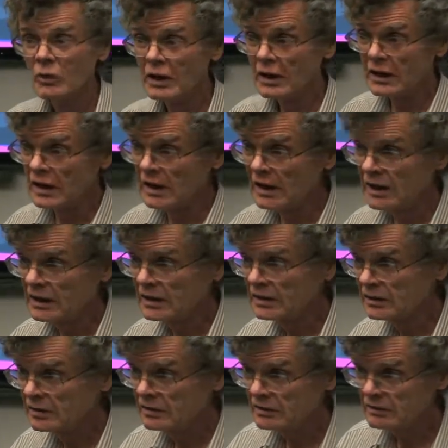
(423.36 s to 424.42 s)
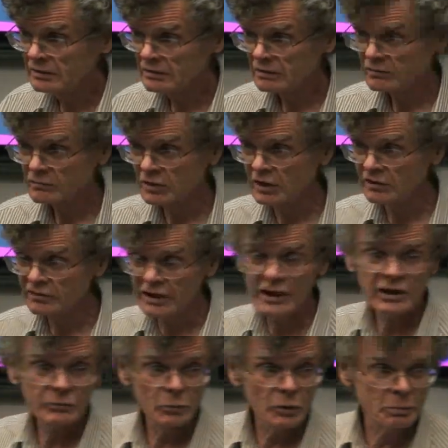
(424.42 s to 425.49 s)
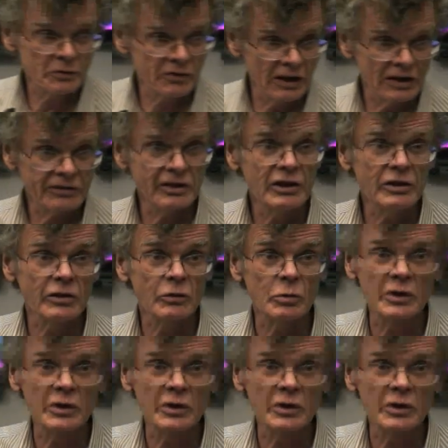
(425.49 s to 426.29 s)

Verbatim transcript: Uh, translates more precisely into the